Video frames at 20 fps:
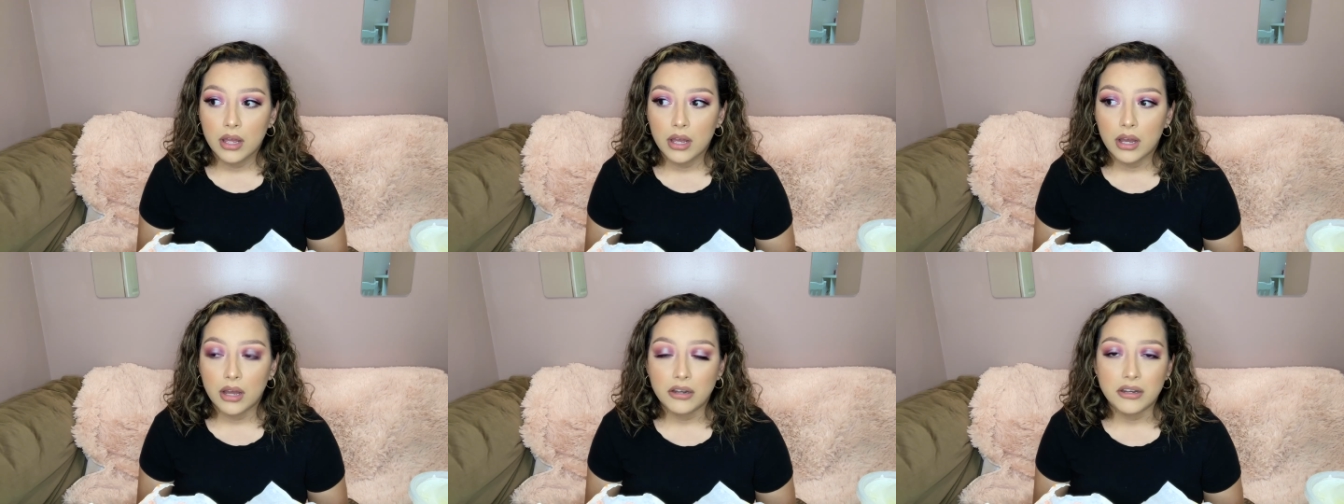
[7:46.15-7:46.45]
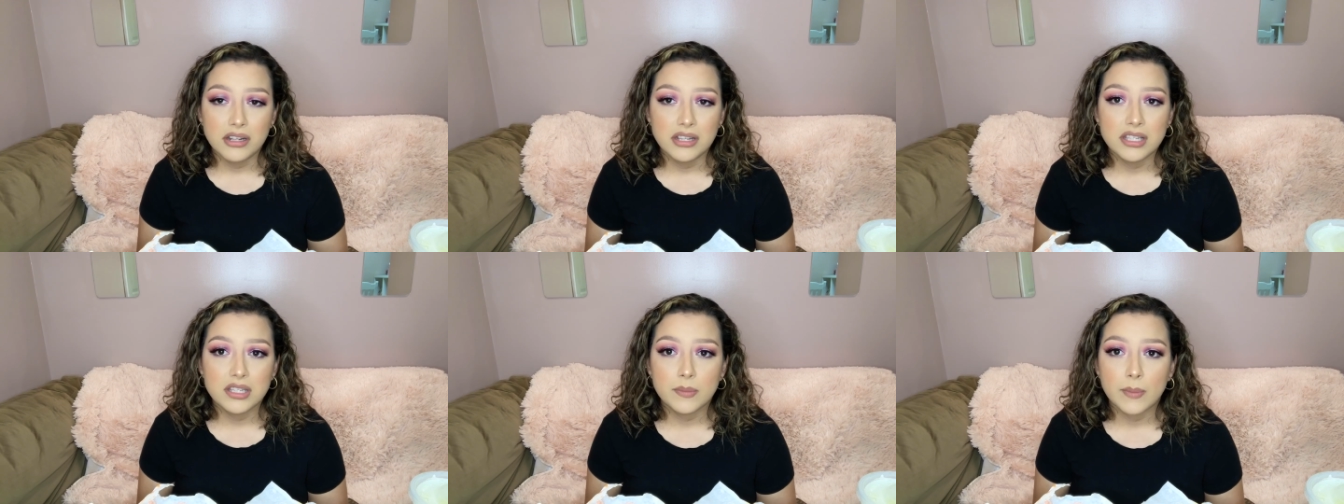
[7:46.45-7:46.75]

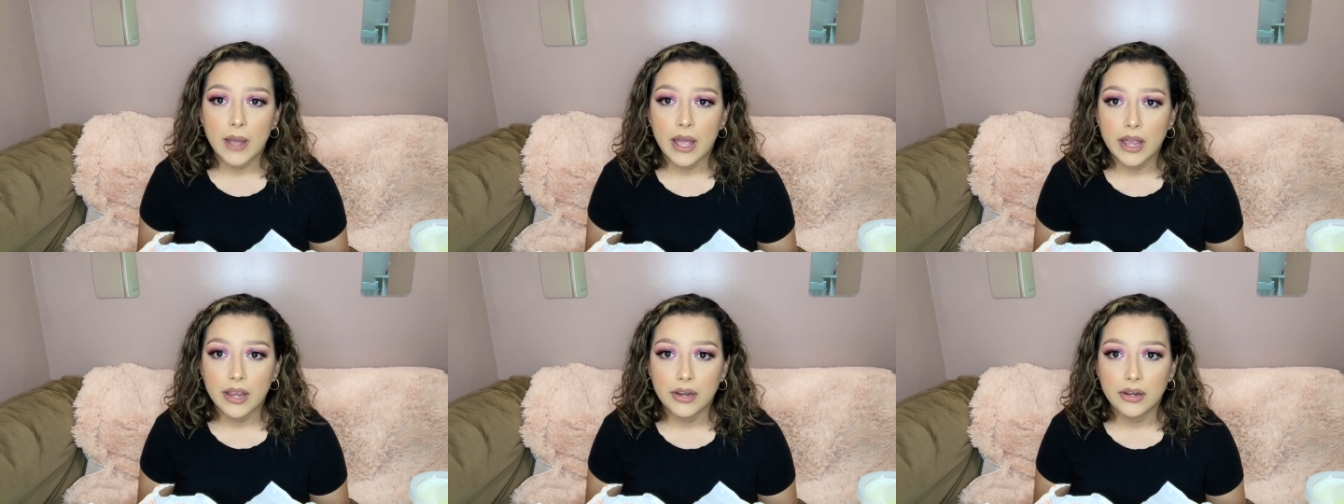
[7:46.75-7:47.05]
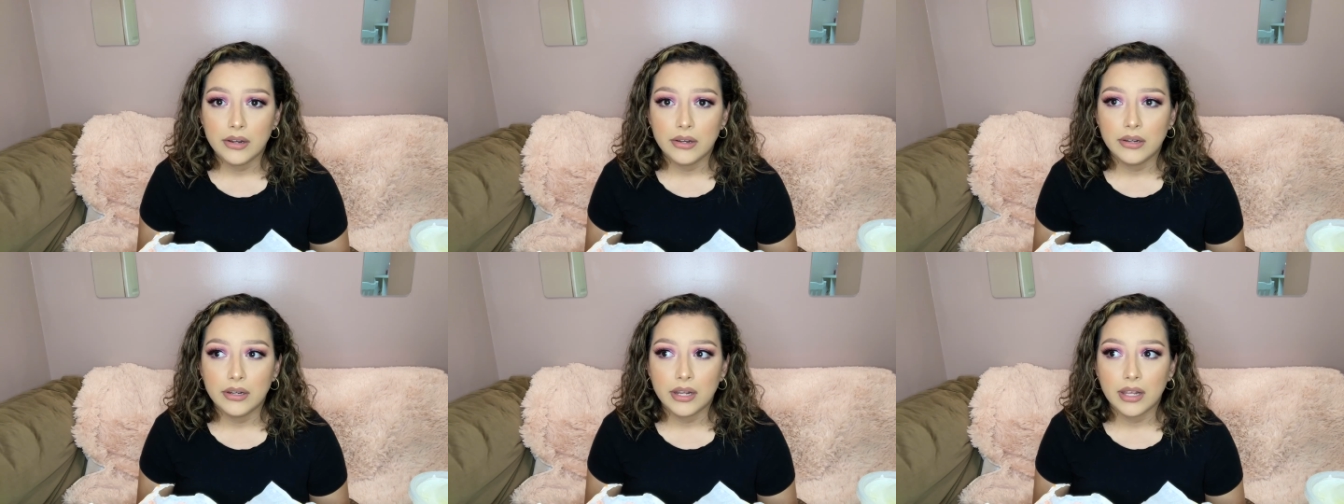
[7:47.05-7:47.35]

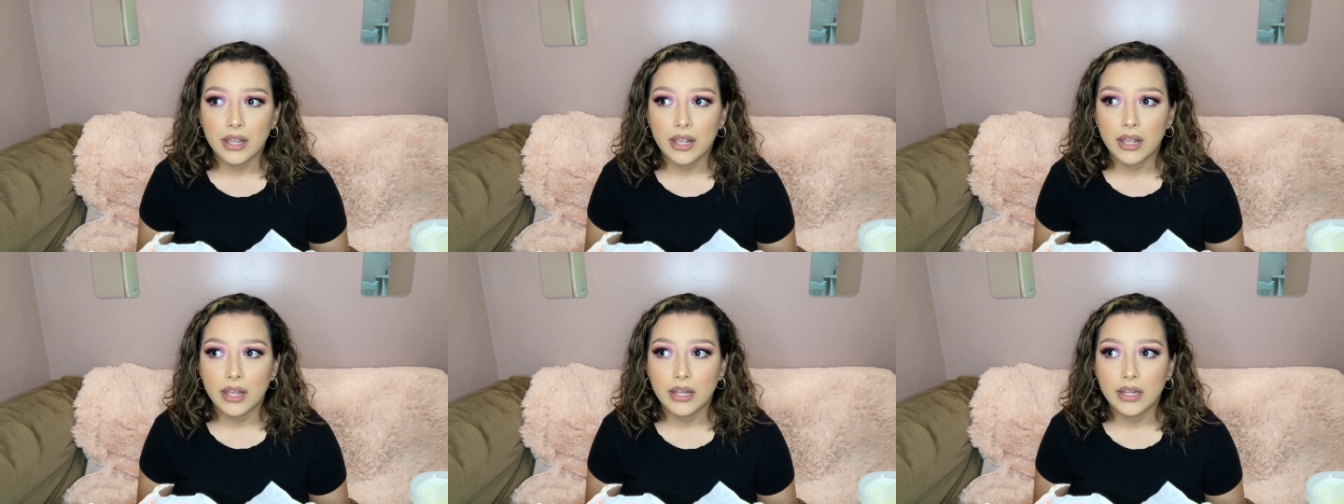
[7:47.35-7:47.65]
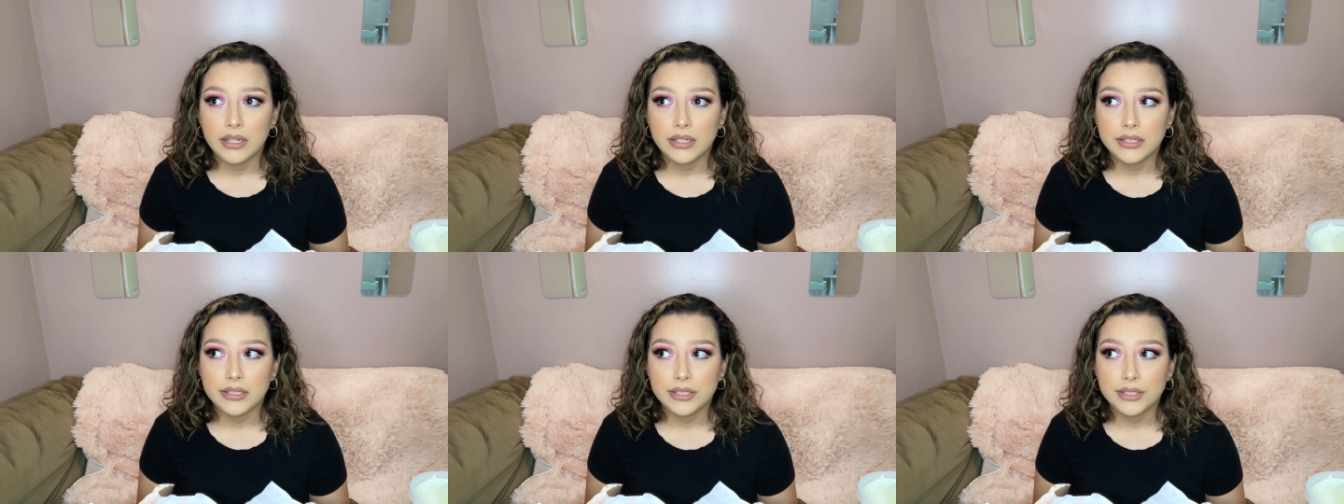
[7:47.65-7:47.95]
uninspired
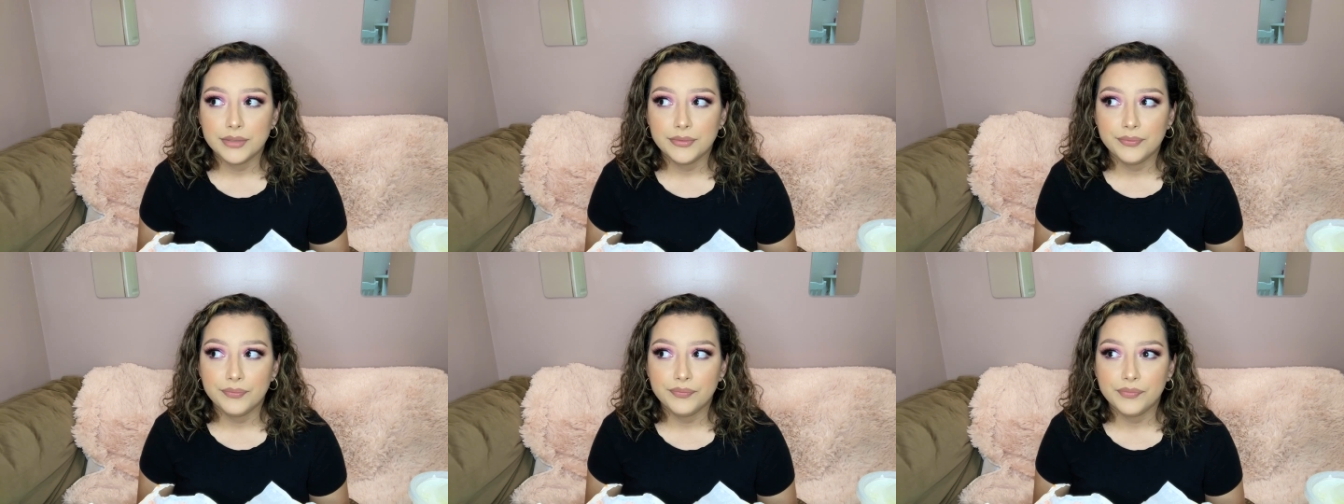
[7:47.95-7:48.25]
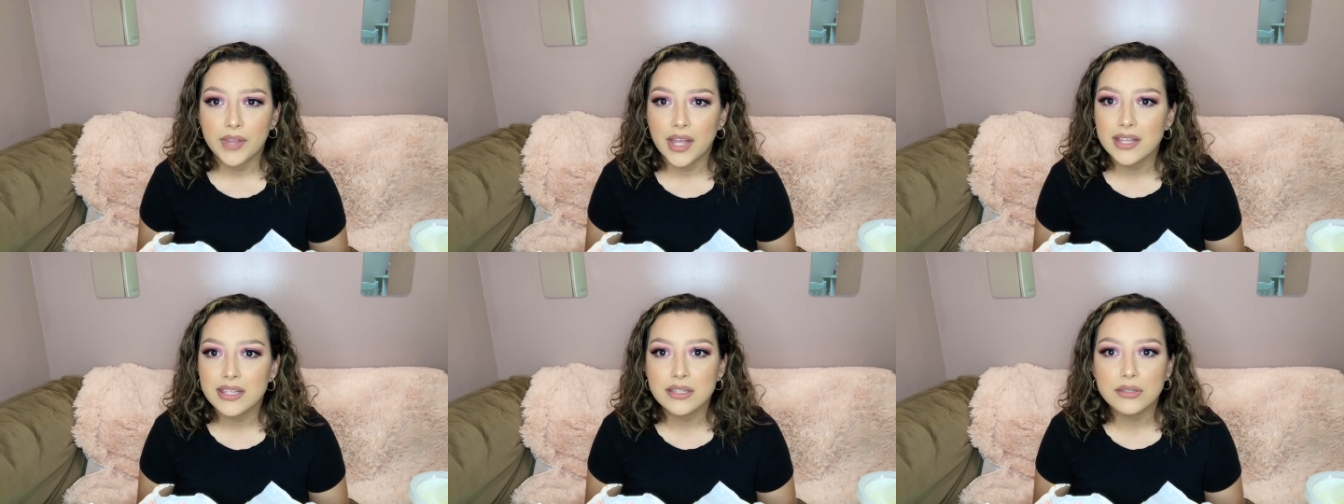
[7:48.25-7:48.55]
and
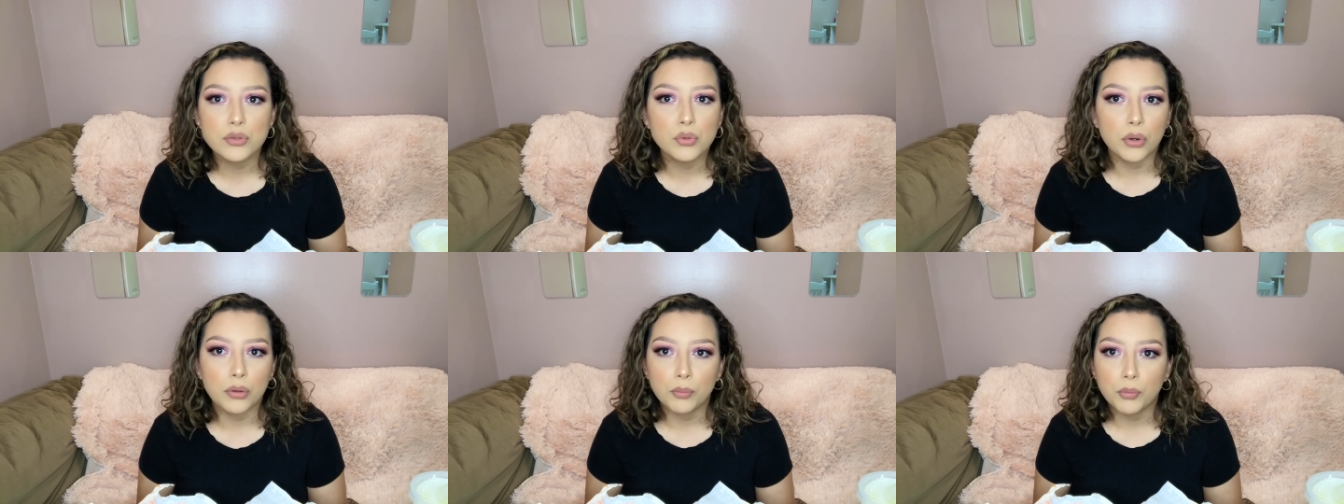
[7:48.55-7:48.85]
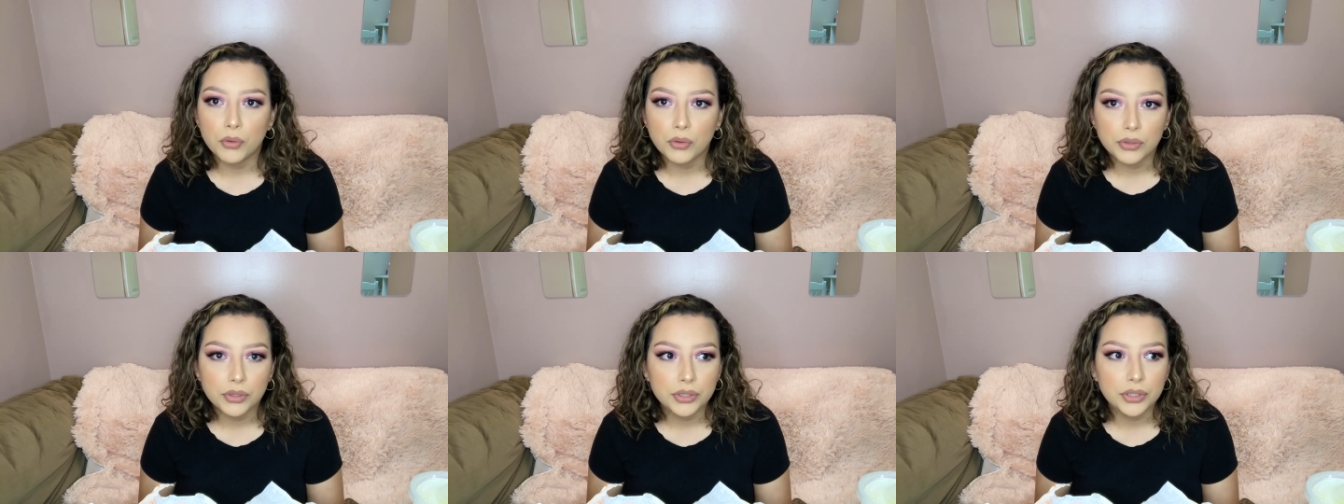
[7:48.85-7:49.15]
that's
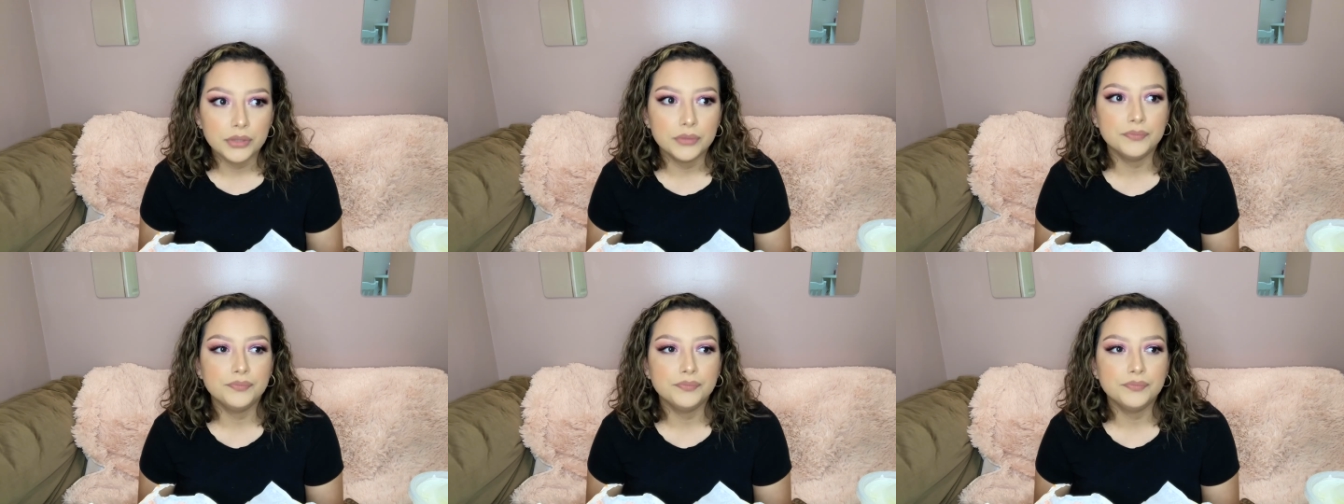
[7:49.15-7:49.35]
normal you know